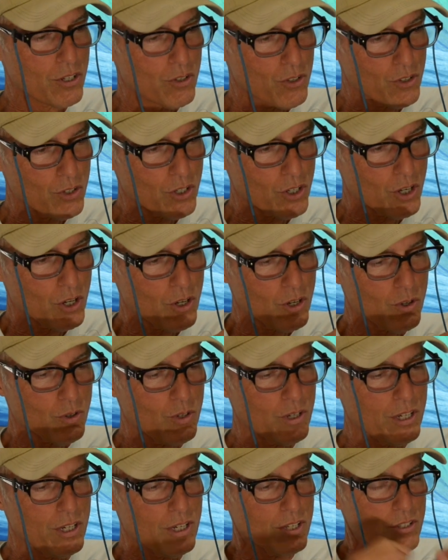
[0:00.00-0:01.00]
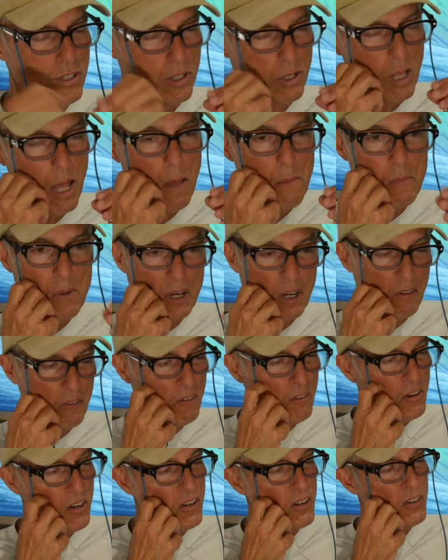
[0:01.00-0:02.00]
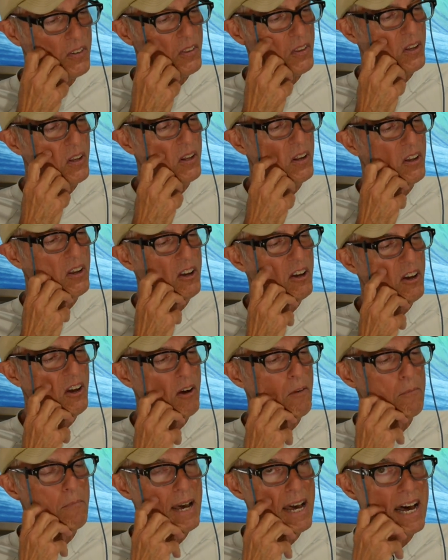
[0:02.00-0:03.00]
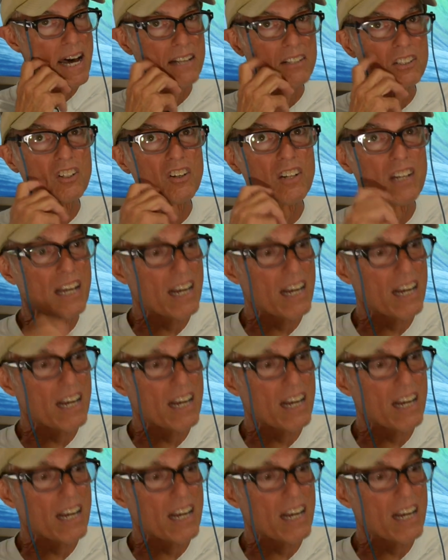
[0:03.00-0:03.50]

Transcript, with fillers: so it's a lot bigger fish than a, a bass on